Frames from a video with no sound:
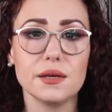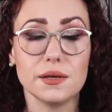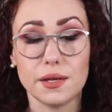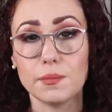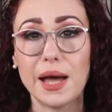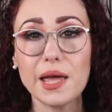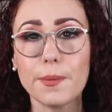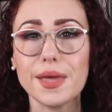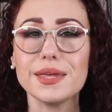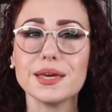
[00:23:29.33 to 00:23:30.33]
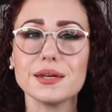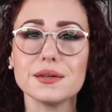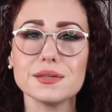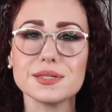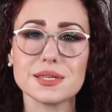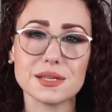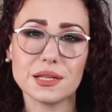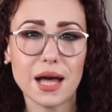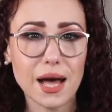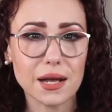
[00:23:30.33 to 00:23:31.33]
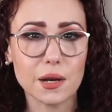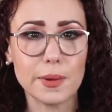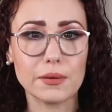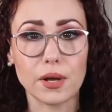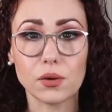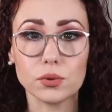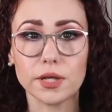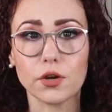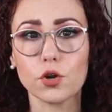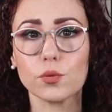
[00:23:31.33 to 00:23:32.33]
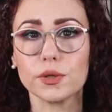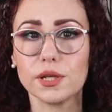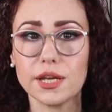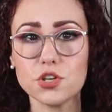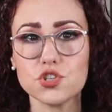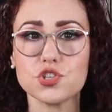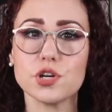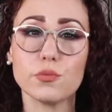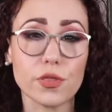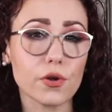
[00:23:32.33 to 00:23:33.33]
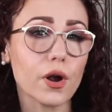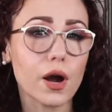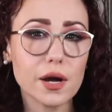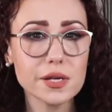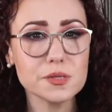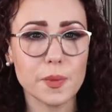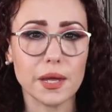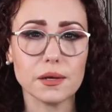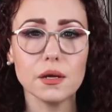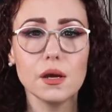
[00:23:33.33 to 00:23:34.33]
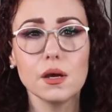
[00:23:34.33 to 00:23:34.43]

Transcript: in my opinion, says a lot about not only her relationship with her husband,